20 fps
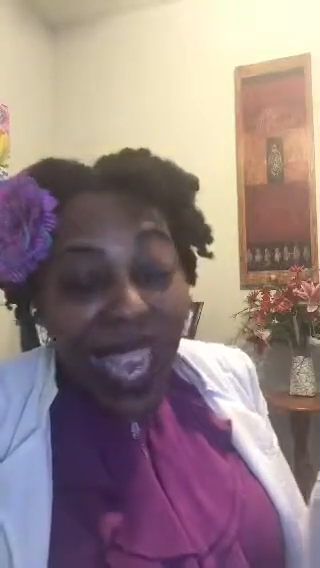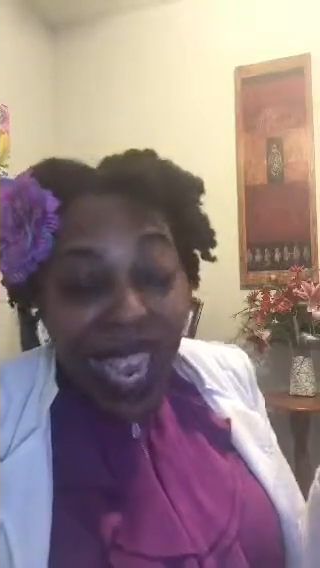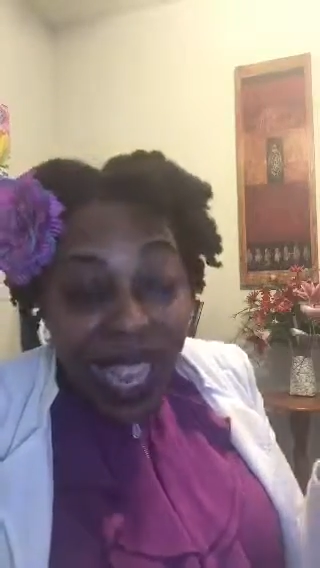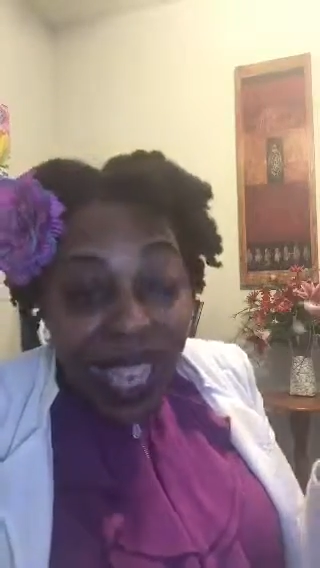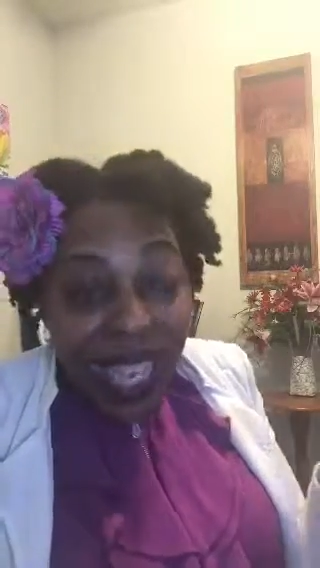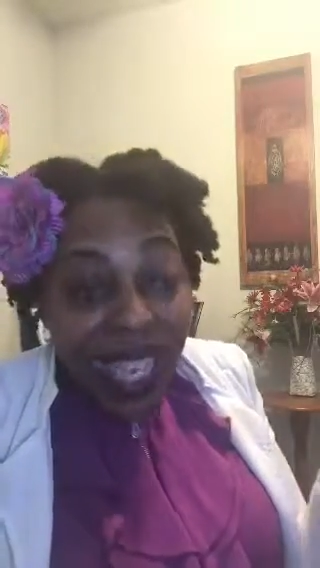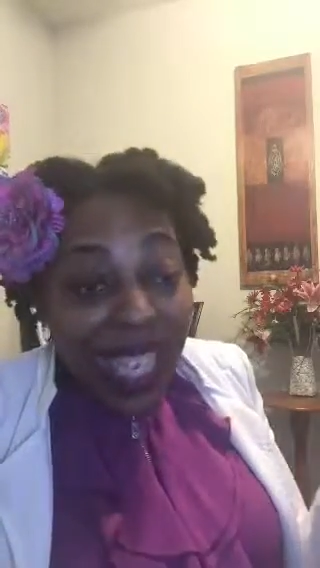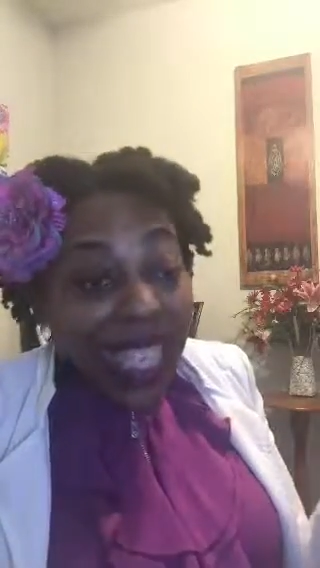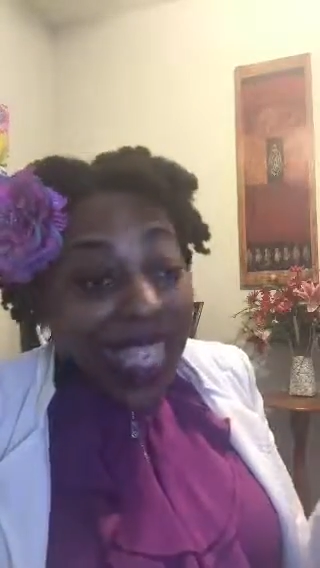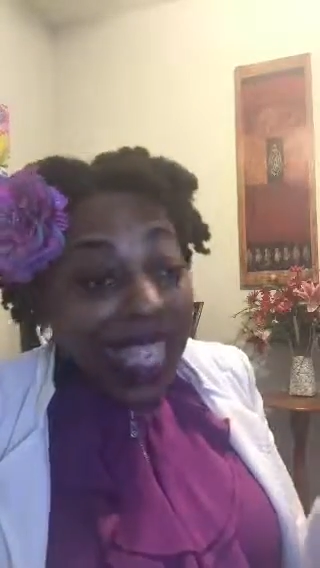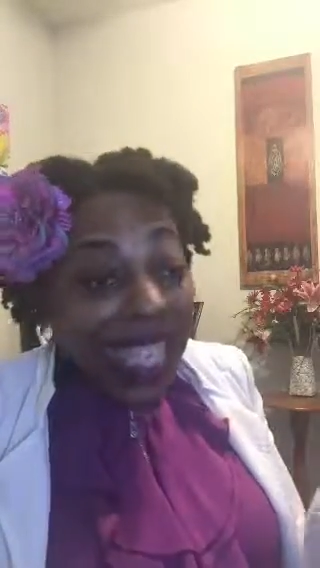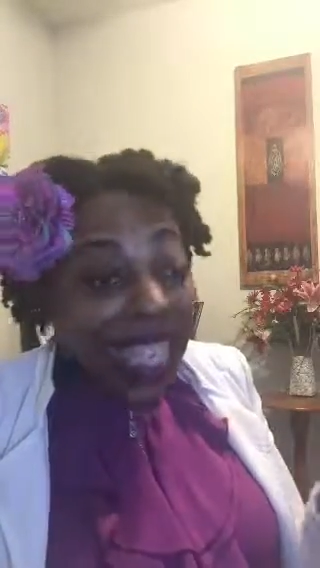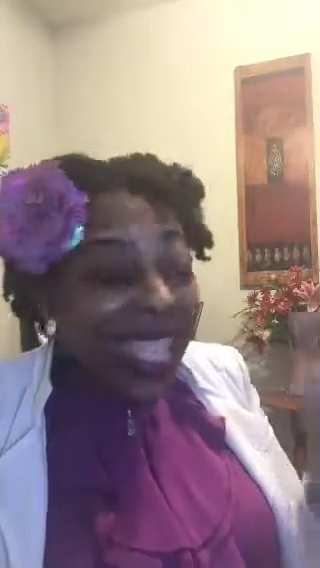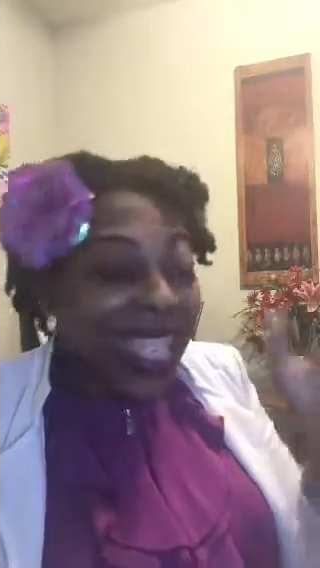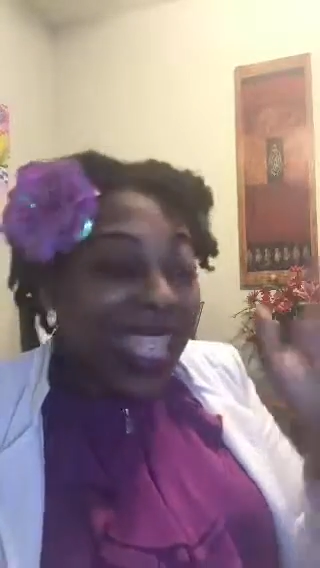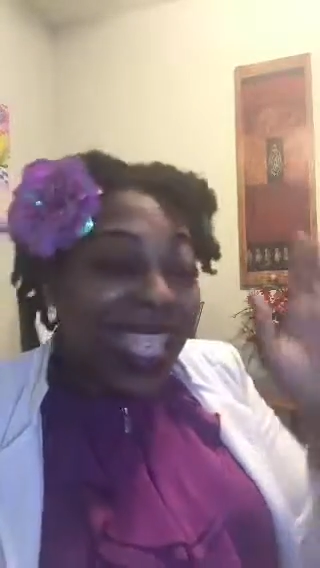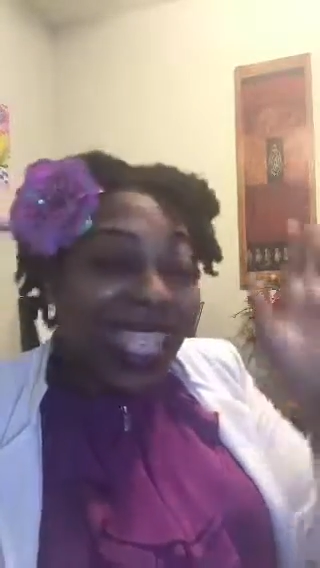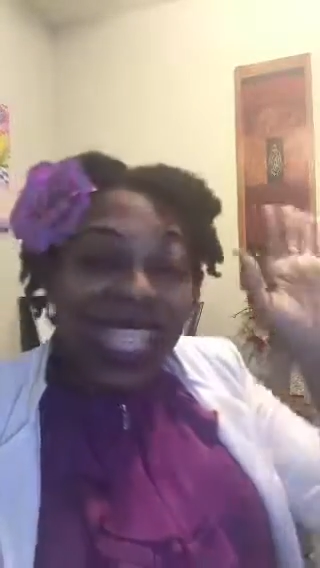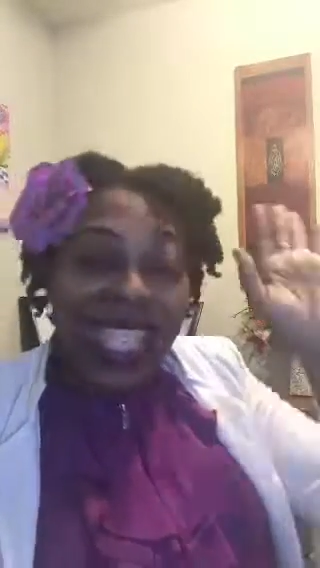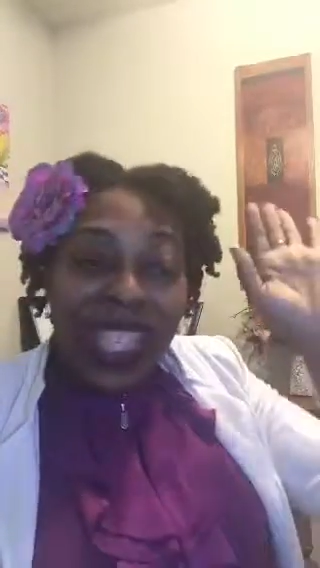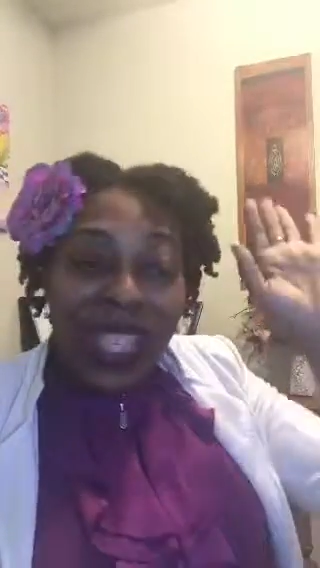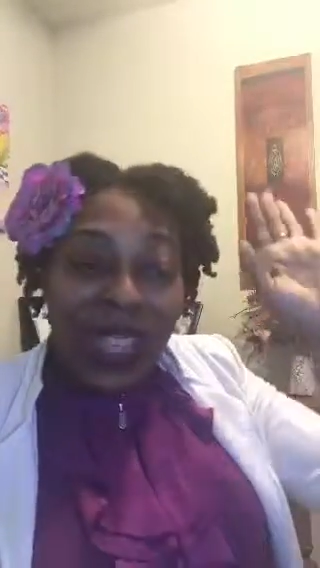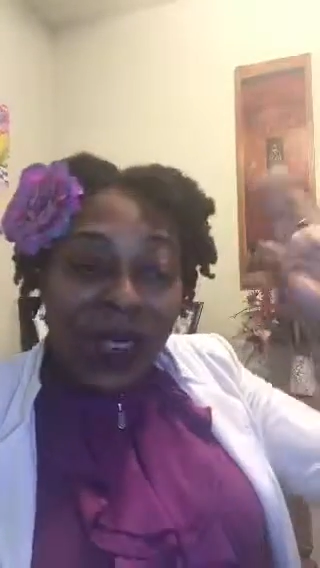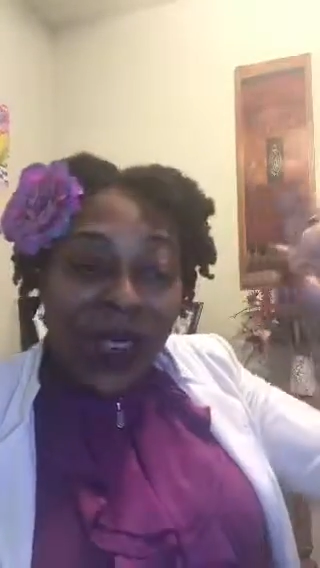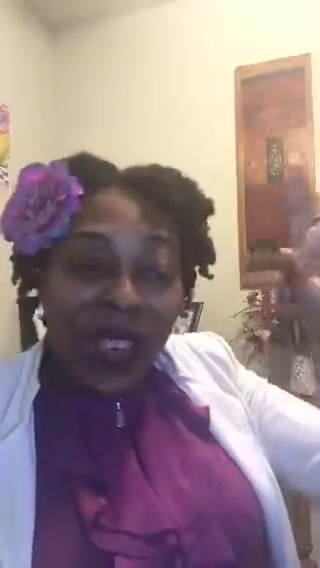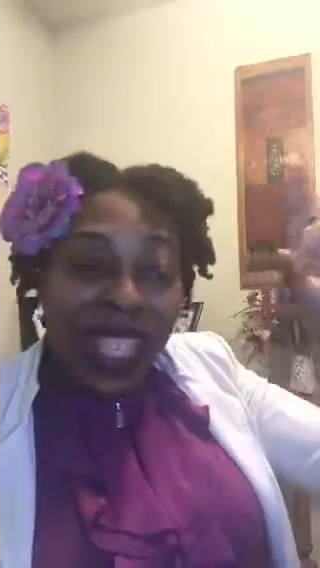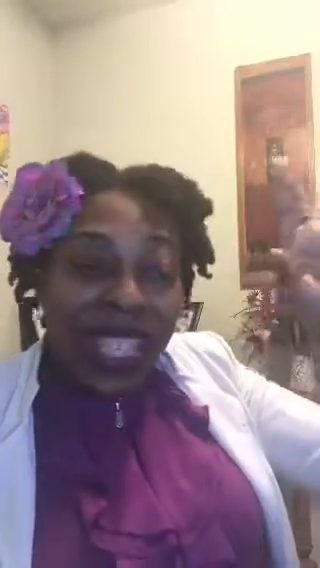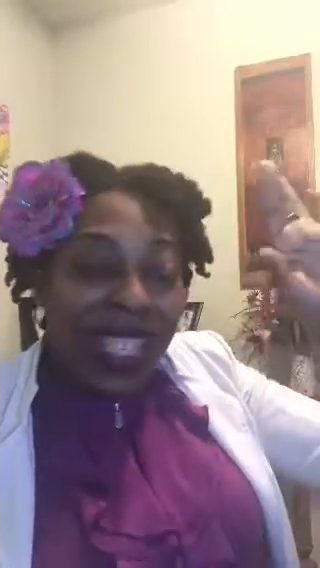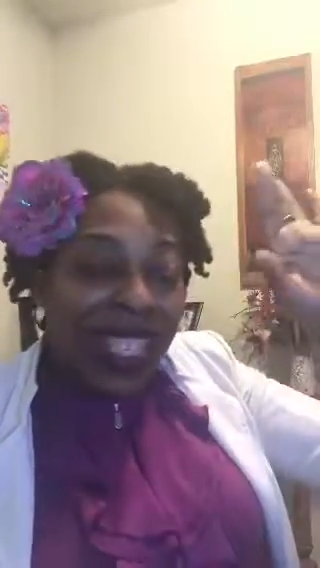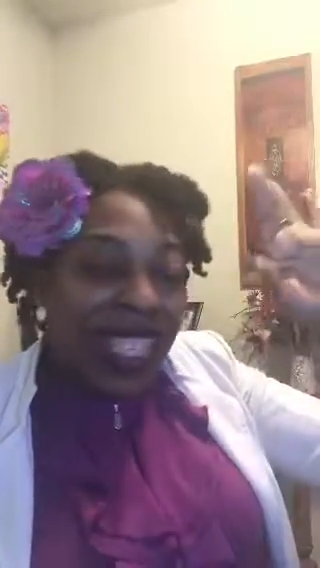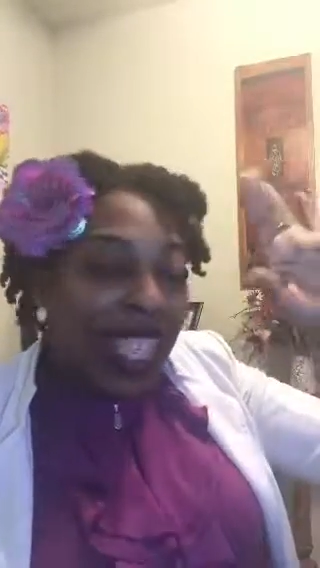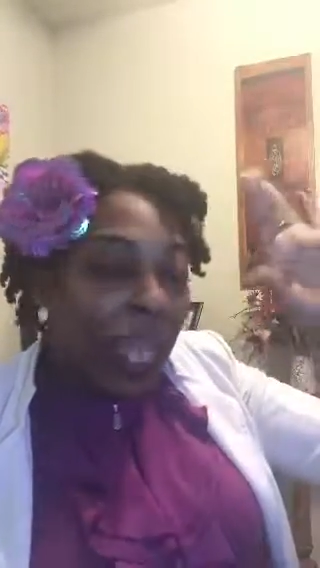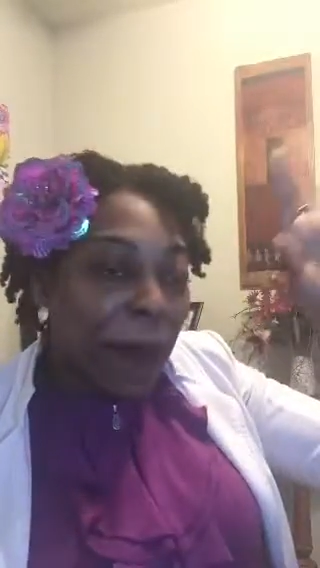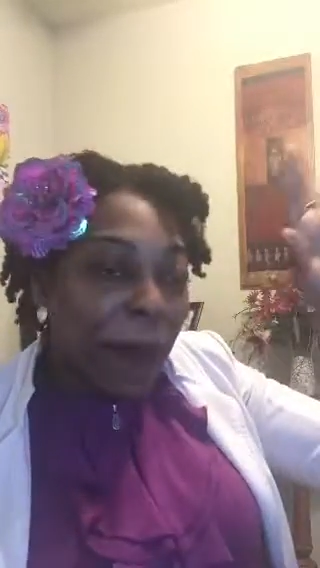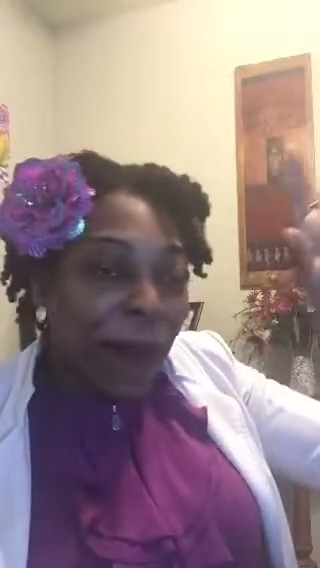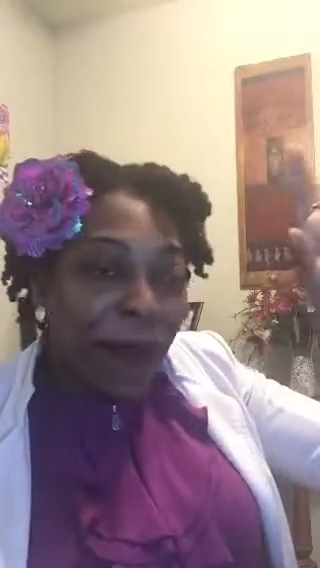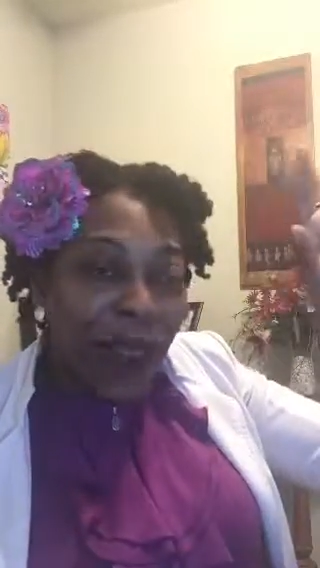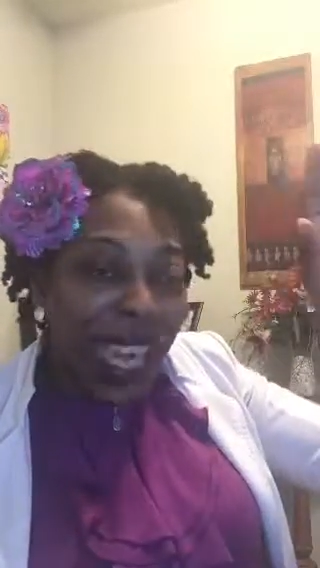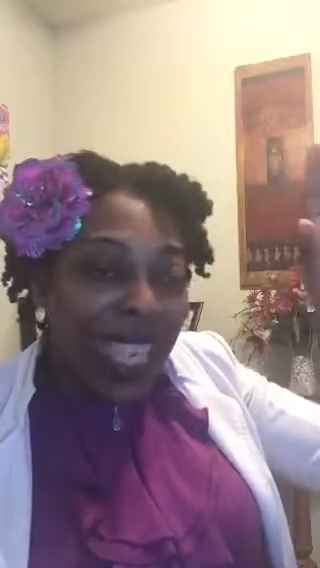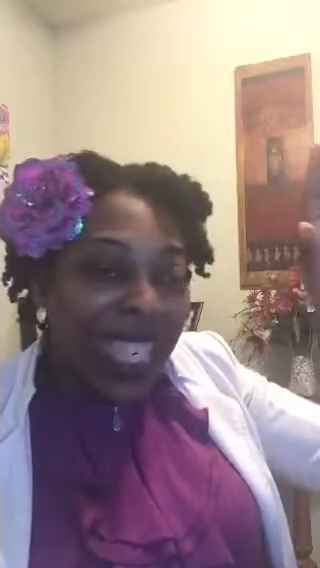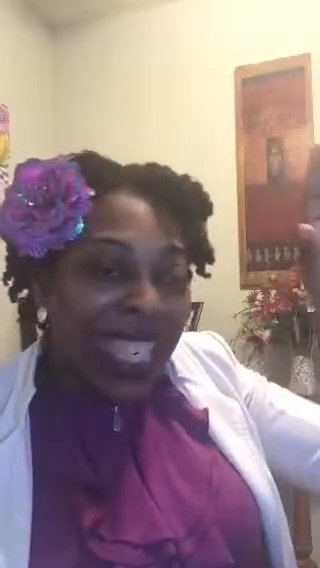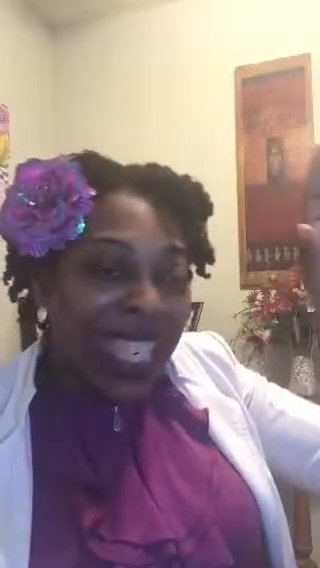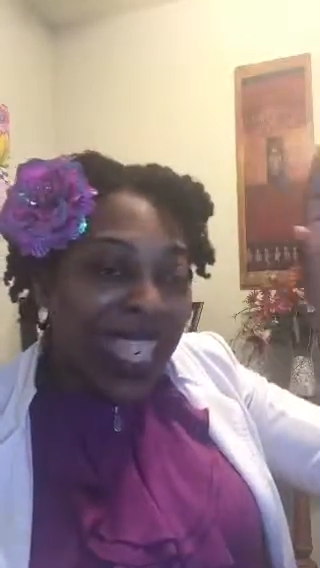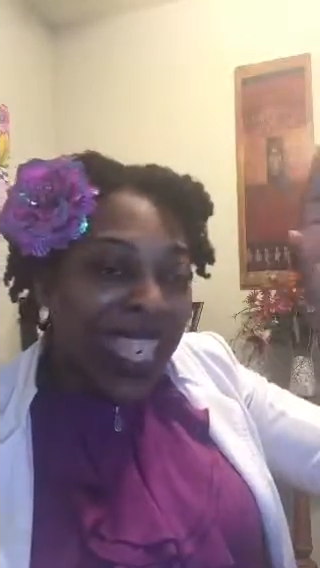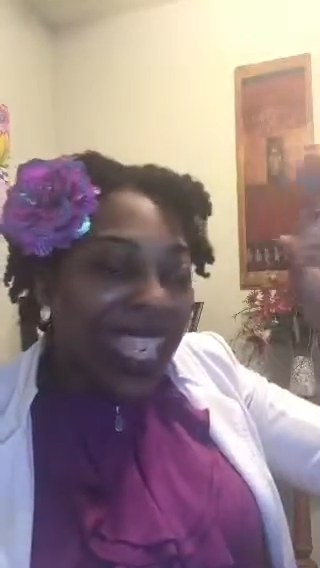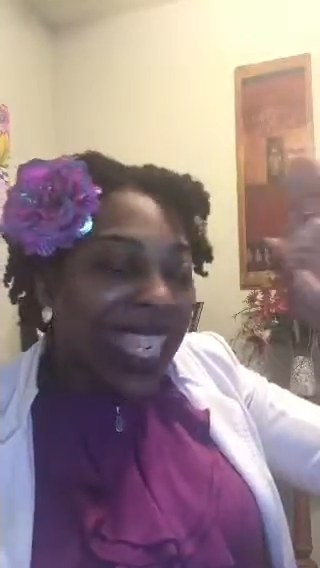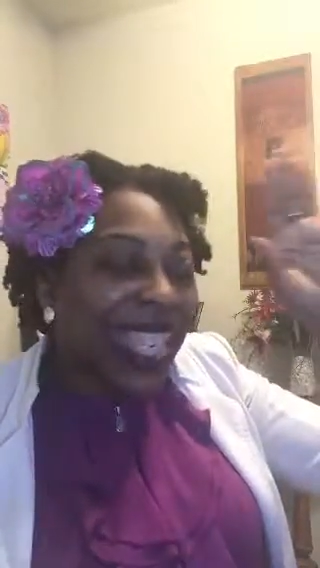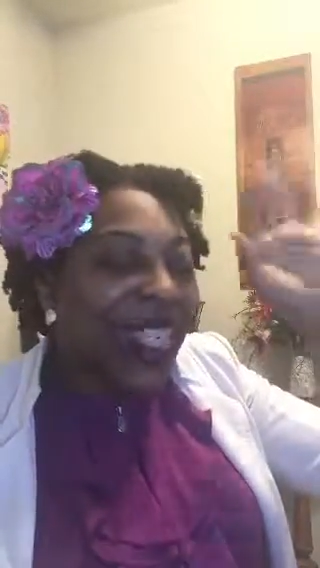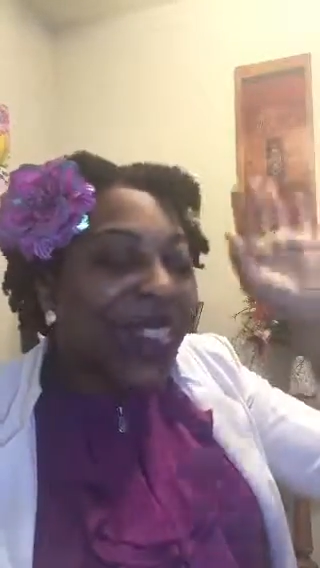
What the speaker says: 6 degrees of separation,